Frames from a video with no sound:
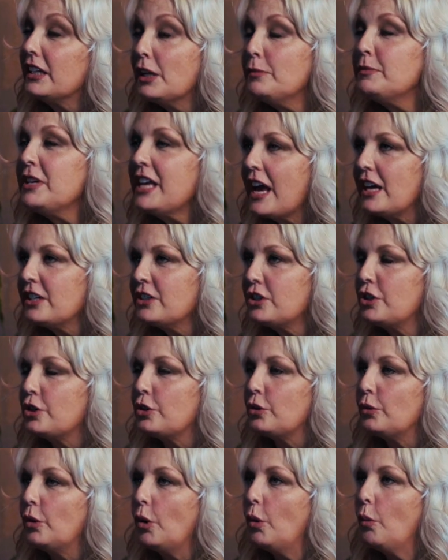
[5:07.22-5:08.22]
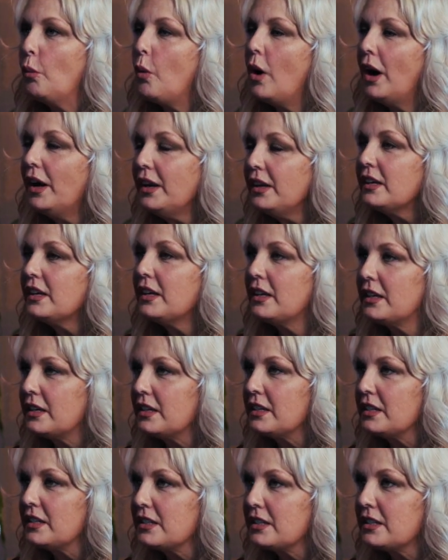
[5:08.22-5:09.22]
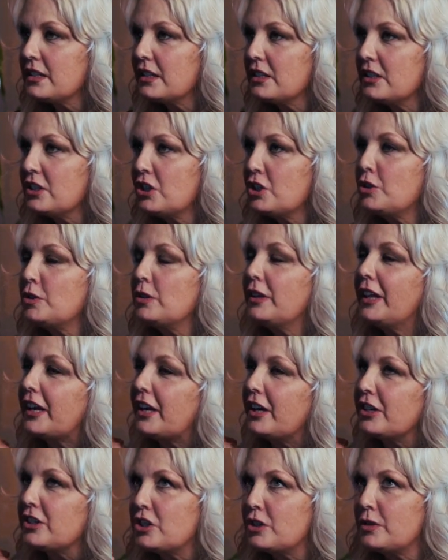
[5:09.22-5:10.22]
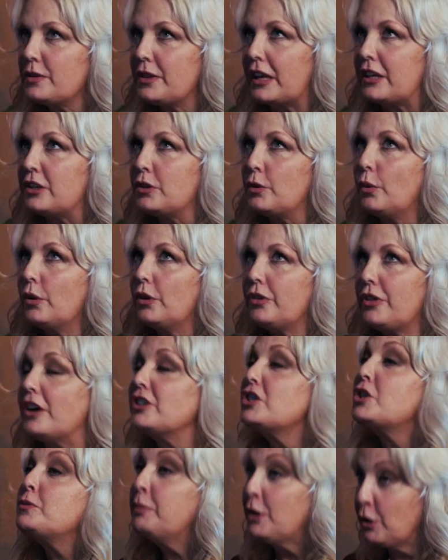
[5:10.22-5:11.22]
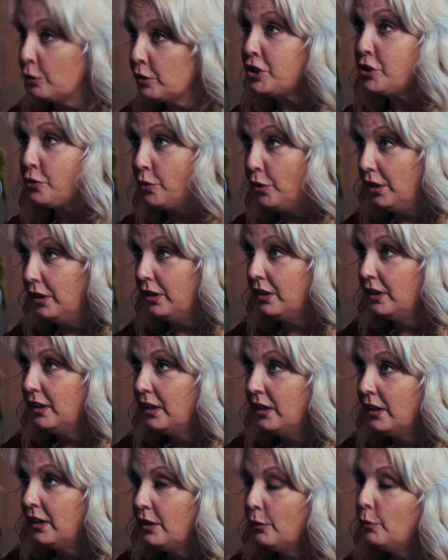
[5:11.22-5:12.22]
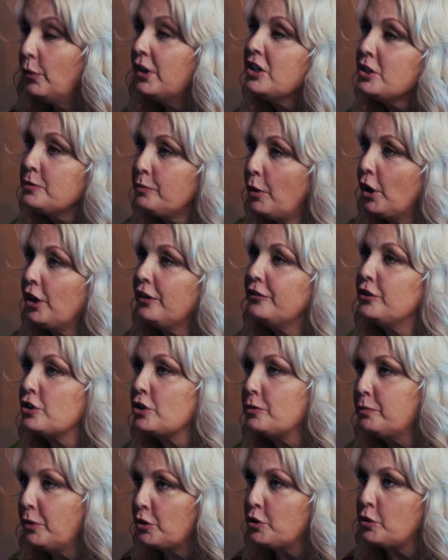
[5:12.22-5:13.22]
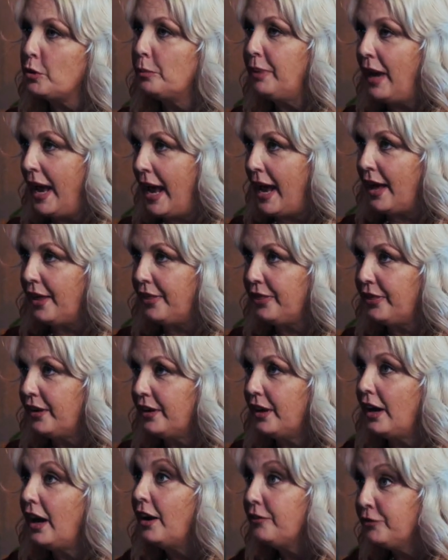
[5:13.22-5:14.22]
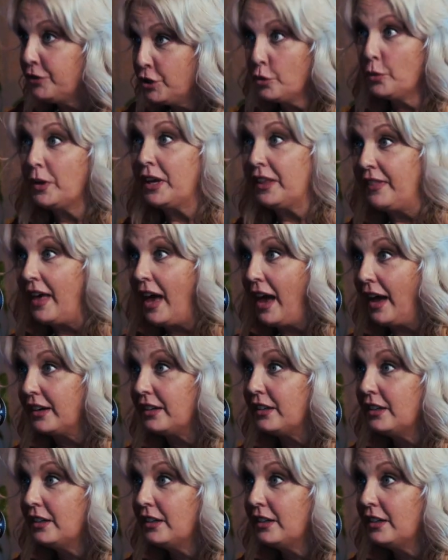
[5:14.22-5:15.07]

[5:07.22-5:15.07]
let me ask you, what is like spiritual? What is part of your spiritual path of doing that?